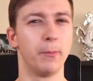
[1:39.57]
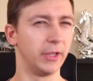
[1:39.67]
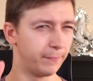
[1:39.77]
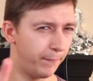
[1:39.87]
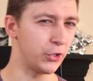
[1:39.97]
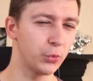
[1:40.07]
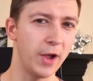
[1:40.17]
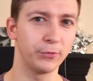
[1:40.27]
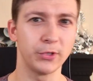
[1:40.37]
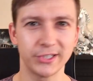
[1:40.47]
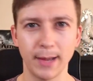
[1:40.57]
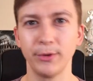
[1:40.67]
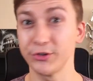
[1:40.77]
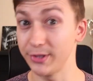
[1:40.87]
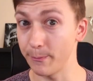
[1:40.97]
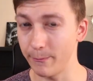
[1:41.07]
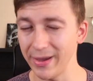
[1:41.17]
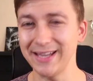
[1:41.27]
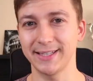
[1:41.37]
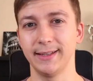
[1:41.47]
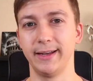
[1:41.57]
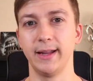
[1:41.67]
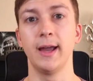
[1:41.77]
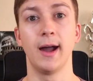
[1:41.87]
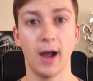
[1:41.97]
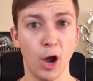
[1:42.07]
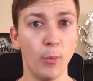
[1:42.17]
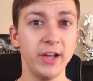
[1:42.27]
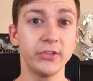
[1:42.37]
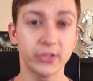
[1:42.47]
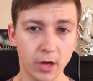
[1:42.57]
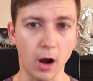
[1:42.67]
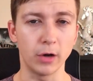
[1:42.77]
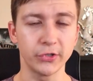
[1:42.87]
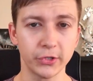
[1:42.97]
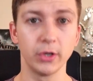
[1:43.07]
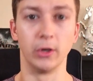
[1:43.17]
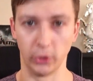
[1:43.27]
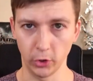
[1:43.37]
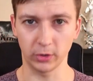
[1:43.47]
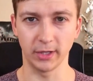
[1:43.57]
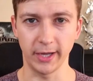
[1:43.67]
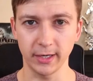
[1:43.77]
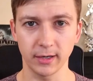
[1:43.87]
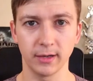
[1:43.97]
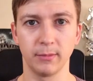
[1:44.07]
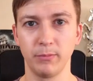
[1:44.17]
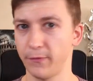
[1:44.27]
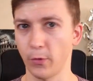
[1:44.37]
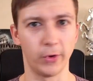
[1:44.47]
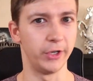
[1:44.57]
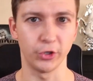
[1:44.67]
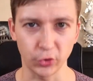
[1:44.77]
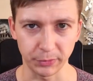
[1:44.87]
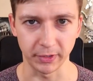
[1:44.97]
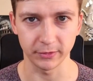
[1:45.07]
But first we have to establish the baseline. How my scars look like before any treatment.